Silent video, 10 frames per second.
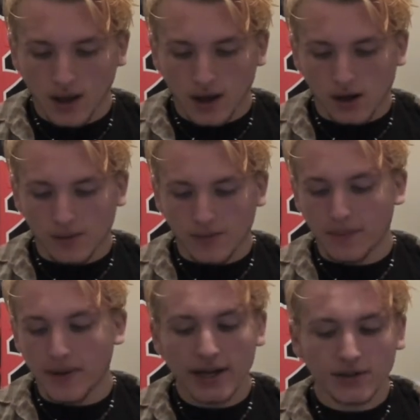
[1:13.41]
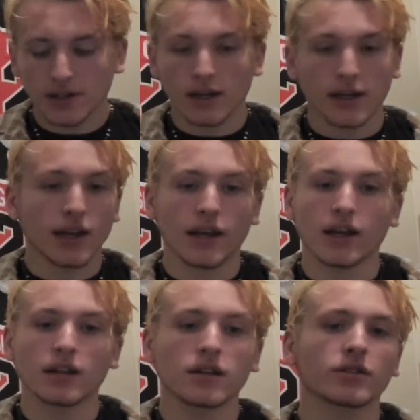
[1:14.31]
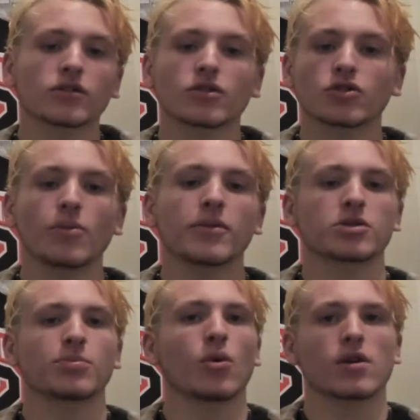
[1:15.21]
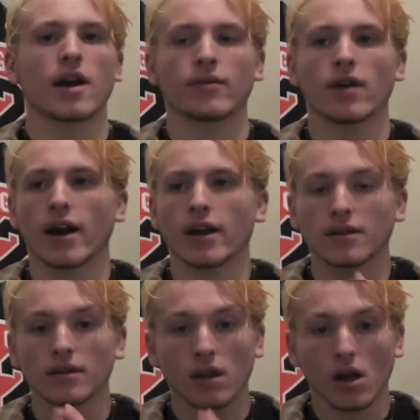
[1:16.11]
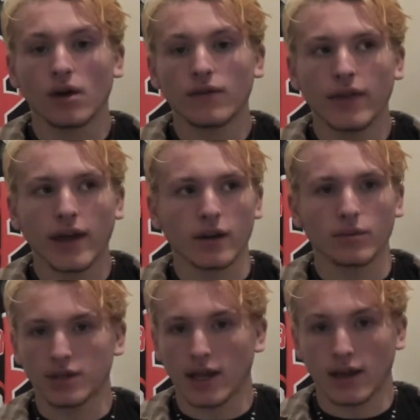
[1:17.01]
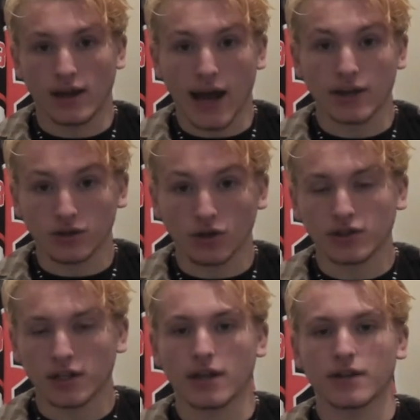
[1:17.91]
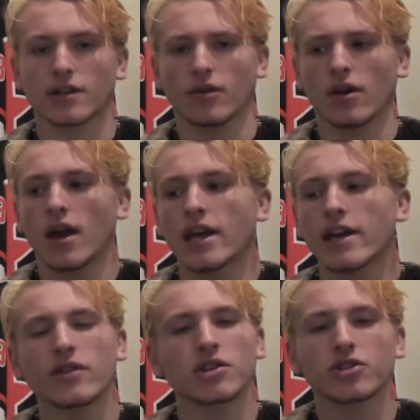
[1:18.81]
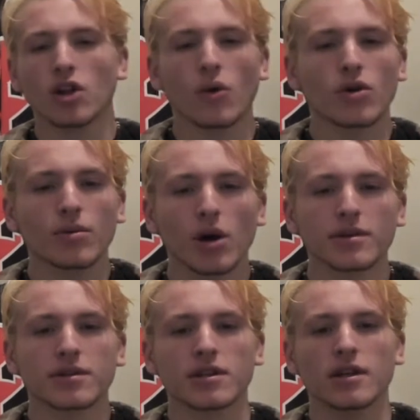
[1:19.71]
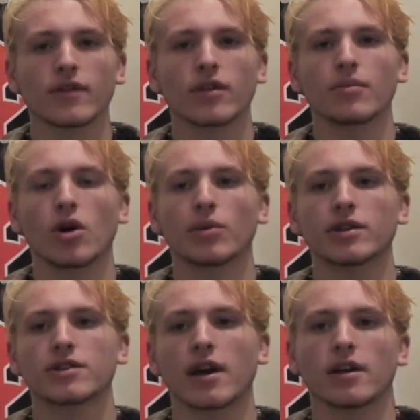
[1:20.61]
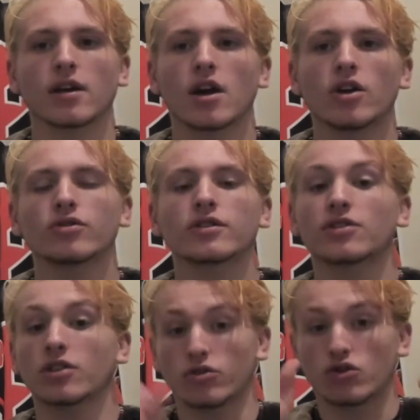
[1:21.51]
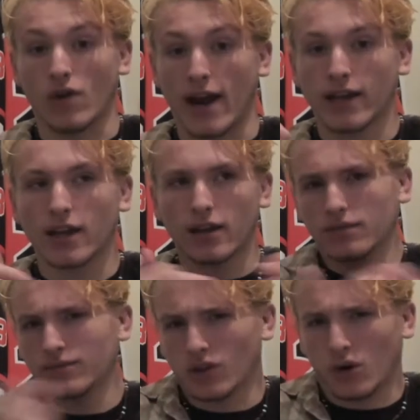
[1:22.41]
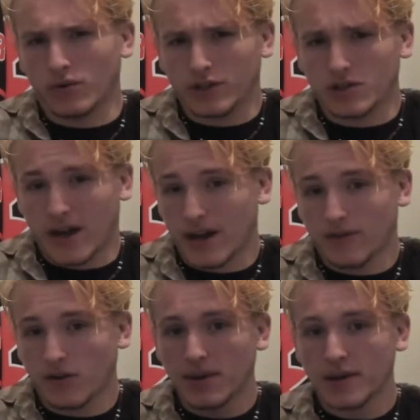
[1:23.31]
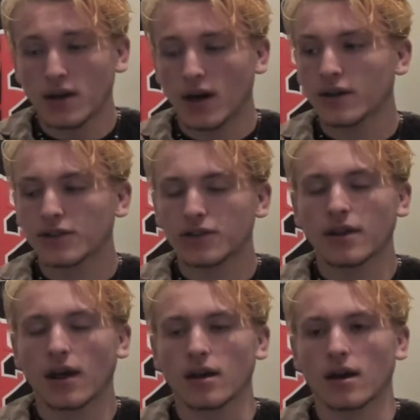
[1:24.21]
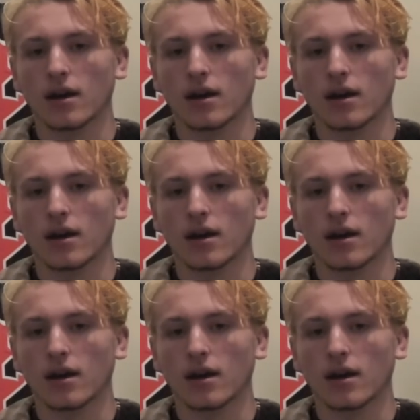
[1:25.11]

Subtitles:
The pacing, again, it clicked so much more. I love that it was as long as it is. There were even the slower moments, even the moments that you can consider dragging, don't really drag for me. Honestly, they